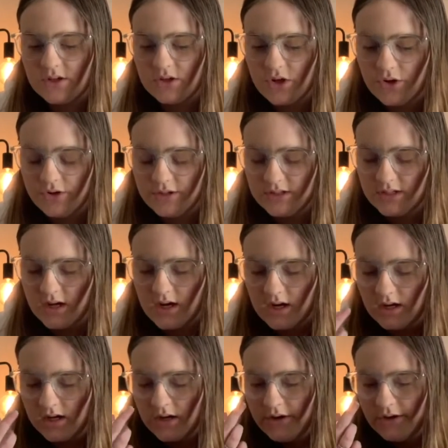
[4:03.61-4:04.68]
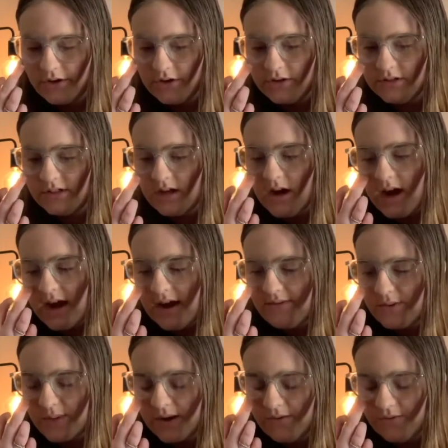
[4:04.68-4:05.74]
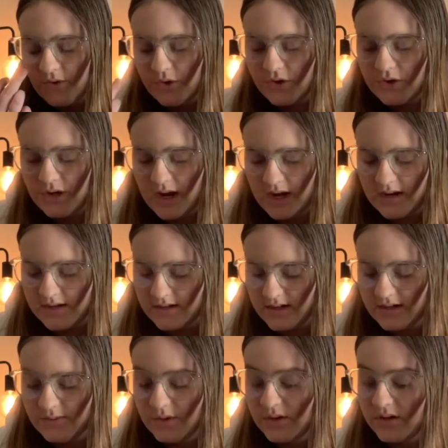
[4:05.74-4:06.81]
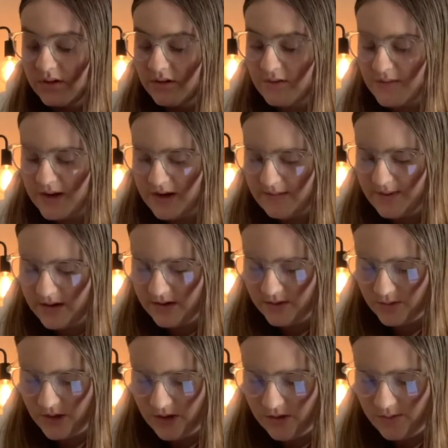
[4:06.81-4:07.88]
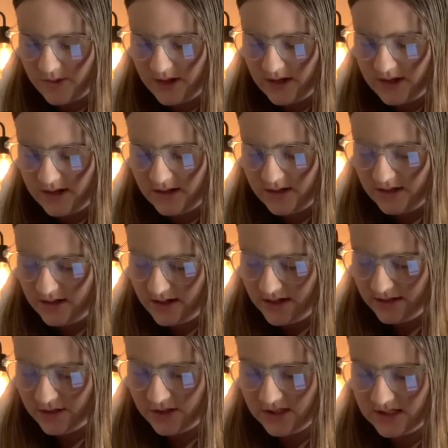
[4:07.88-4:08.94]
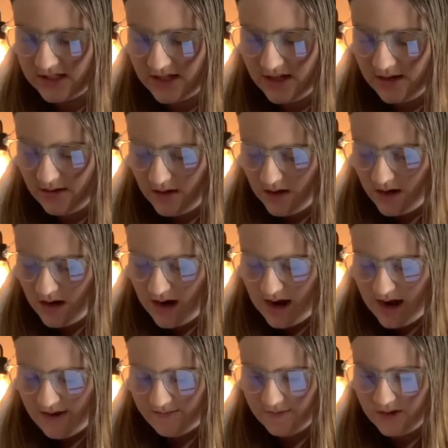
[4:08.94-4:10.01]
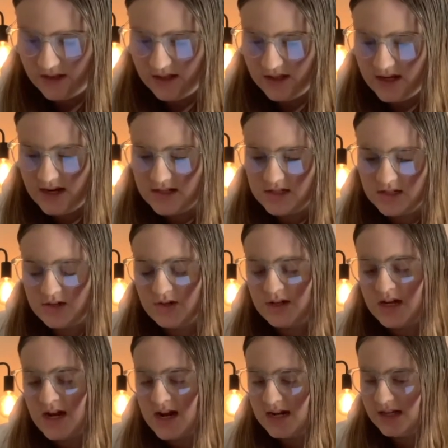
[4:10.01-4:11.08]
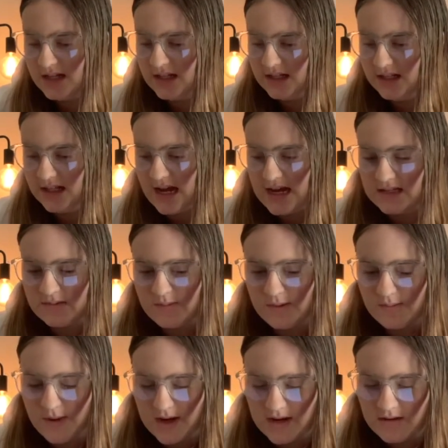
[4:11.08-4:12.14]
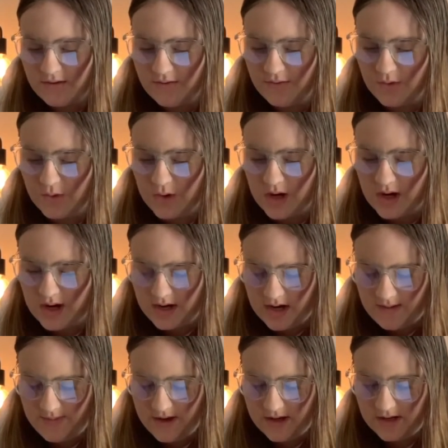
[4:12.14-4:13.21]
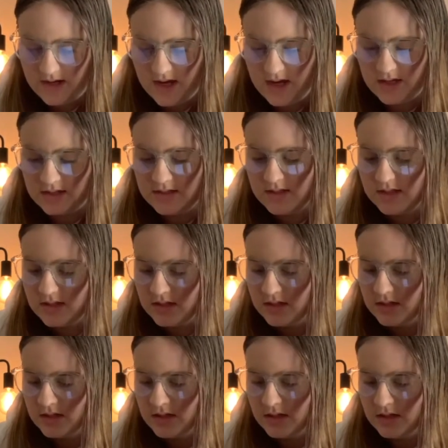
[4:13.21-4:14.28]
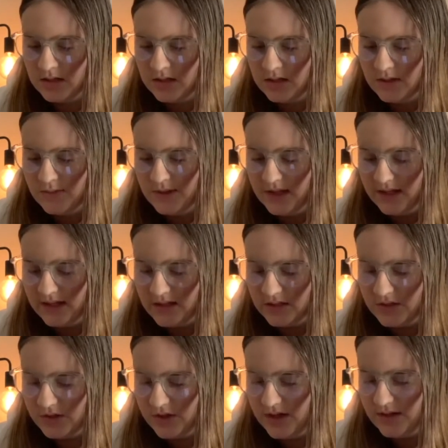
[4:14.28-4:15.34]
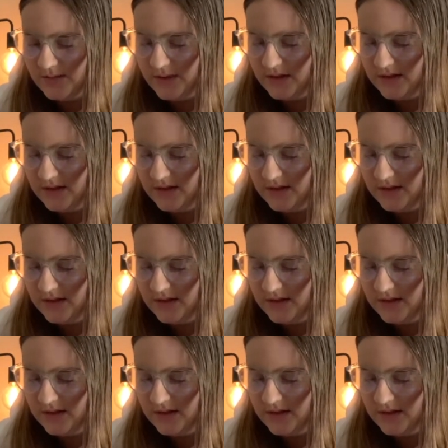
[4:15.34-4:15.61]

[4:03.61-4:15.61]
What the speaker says: CoStar. CoStar I have on my phone, and I wanted it on my iPad as well, but as you can see, I haven't really connected on it. It clearly hasn't been made for an iPad yet. A bit like Instagram.